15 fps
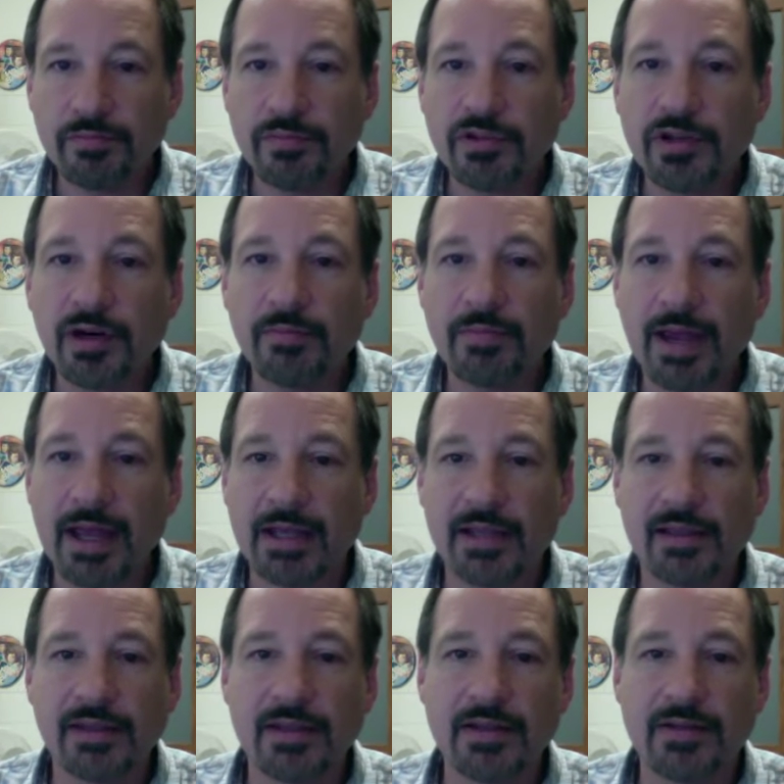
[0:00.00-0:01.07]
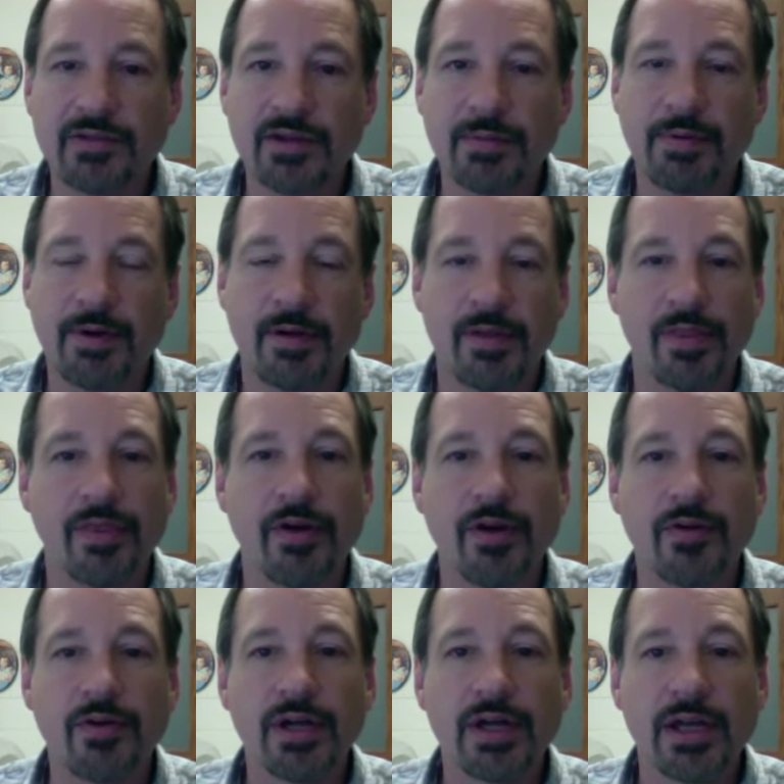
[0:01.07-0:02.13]
start backing things up,
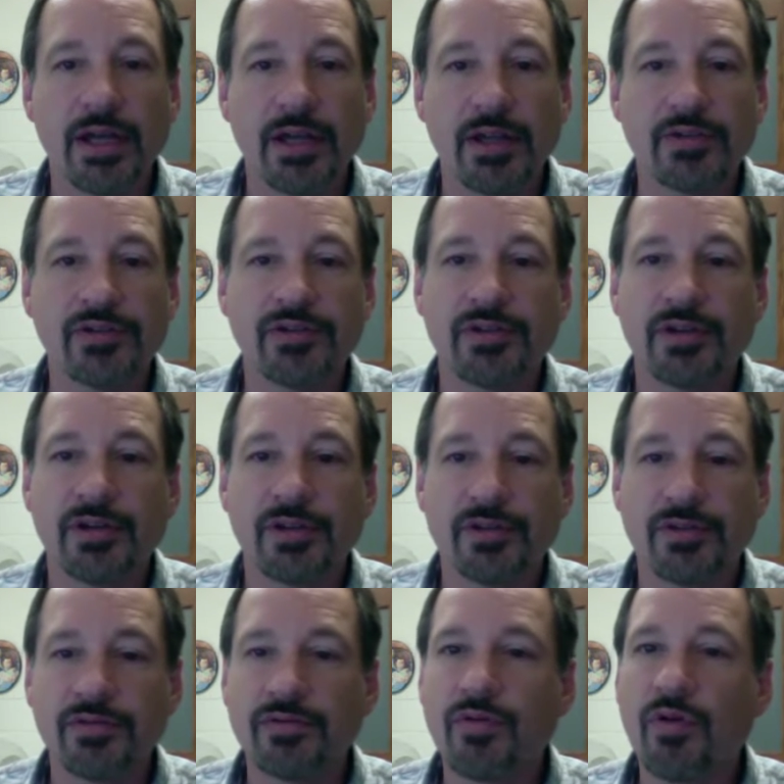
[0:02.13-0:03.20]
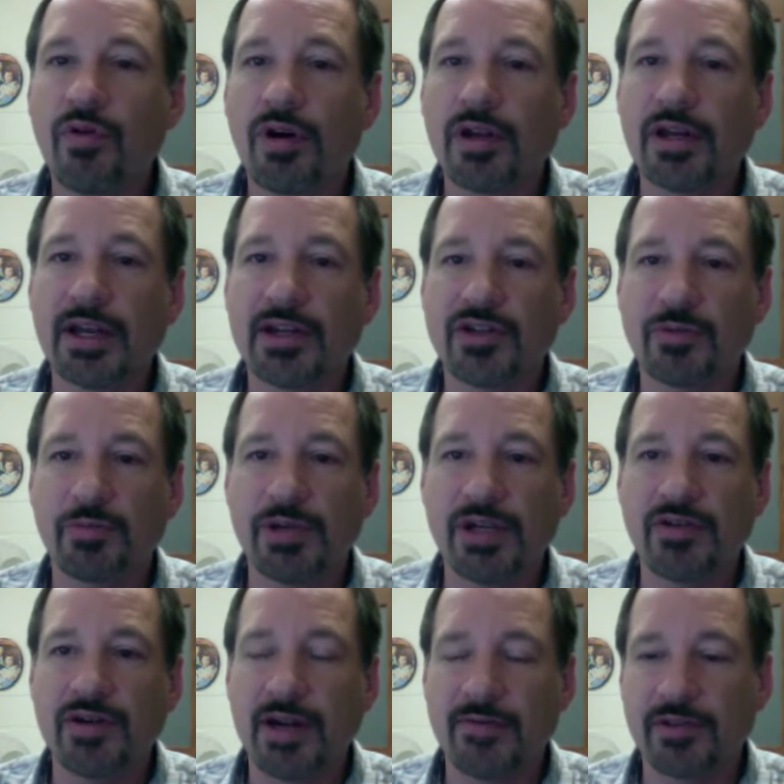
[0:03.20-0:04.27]
though, is to organize your
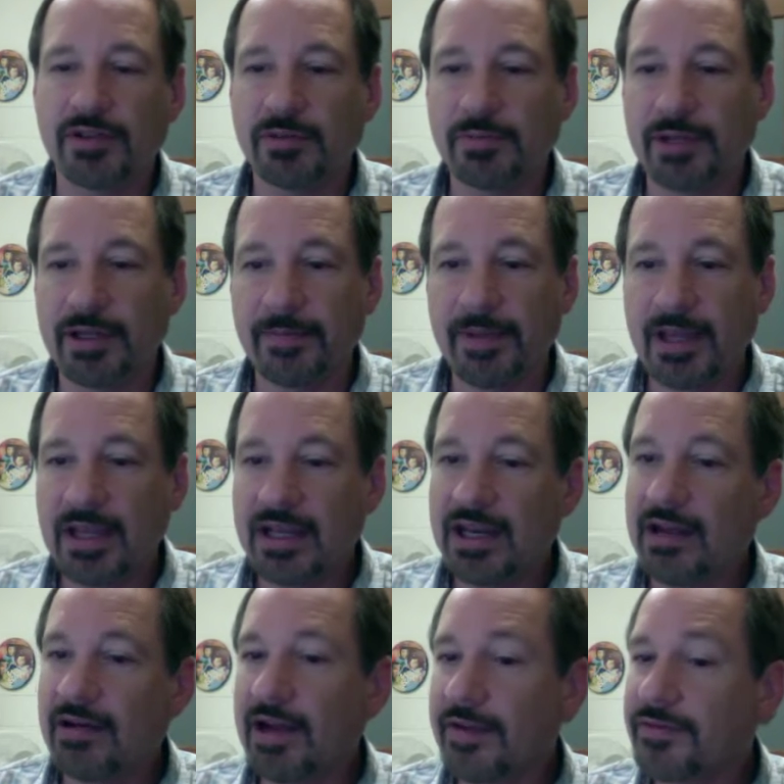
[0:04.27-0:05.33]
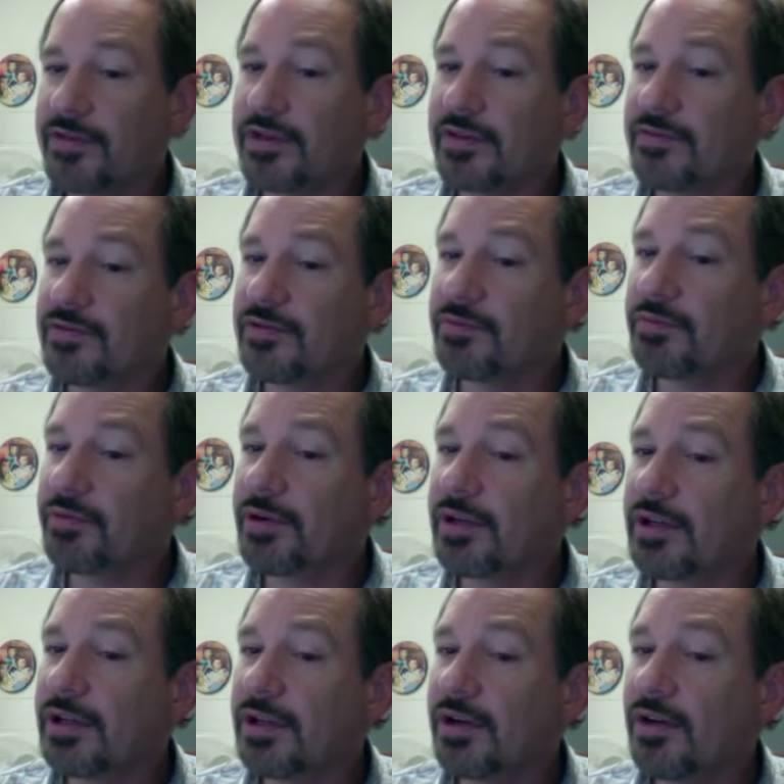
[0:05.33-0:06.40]
P drive a little bit. Now, I've seen some
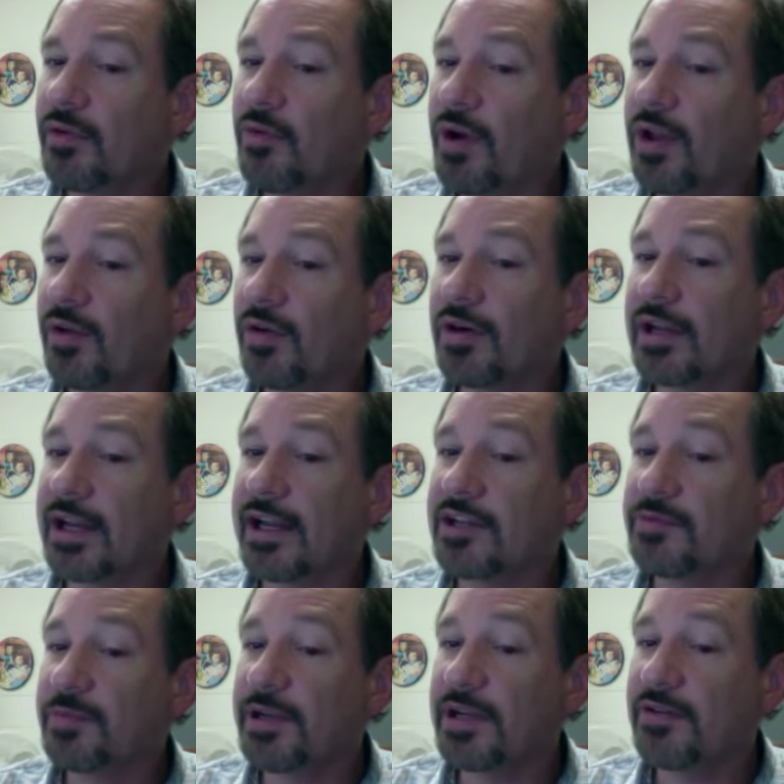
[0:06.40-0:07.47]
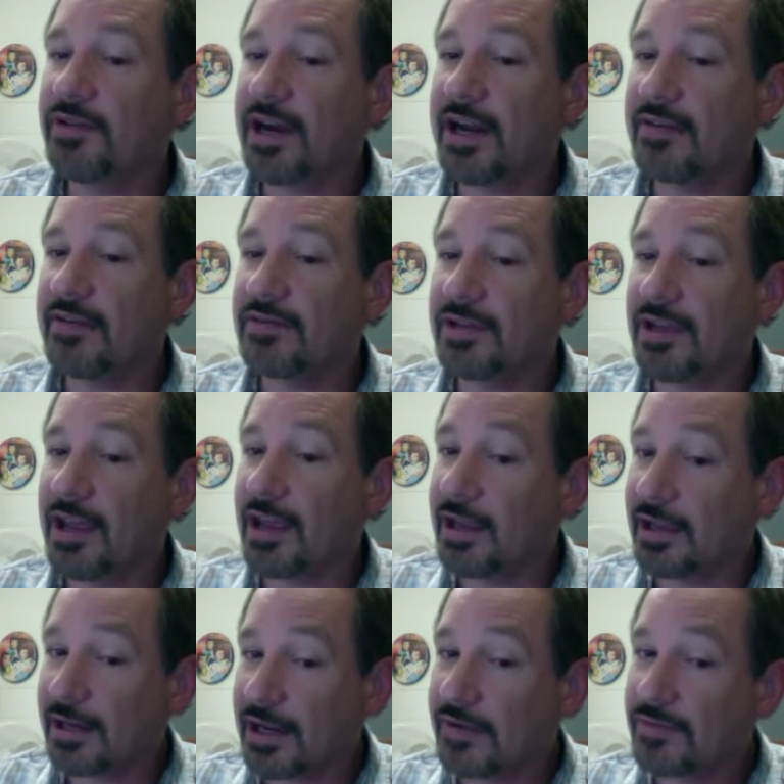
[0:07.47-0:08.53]
pretty well organized P drives,
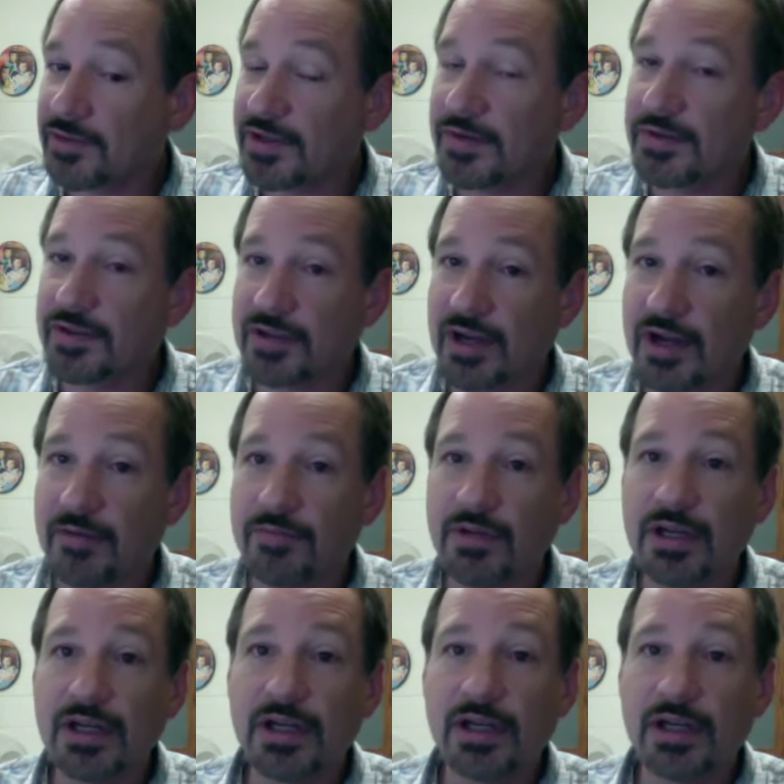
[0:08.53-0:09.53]
and I've seen some